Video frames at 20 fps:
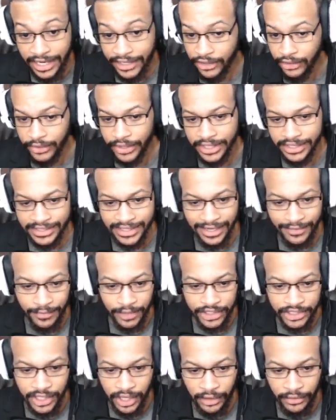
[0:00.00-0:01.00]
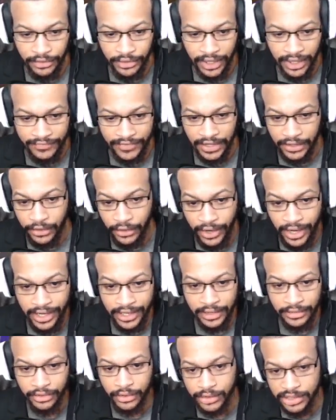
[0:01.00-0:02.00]
I know he doesn't have much health left. I go ahead
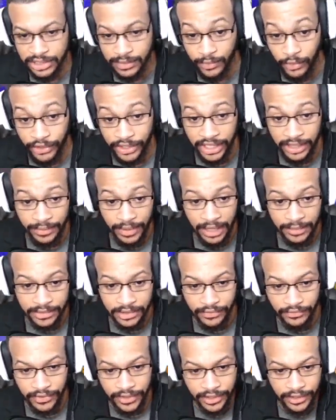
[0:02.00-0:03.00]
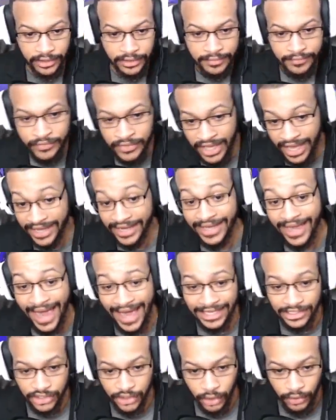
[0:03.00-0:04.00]
and throw some more napalms over there, and he
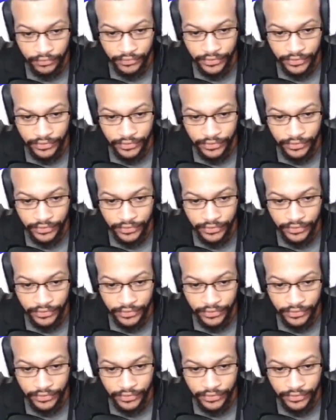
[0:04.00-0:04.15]
has to go for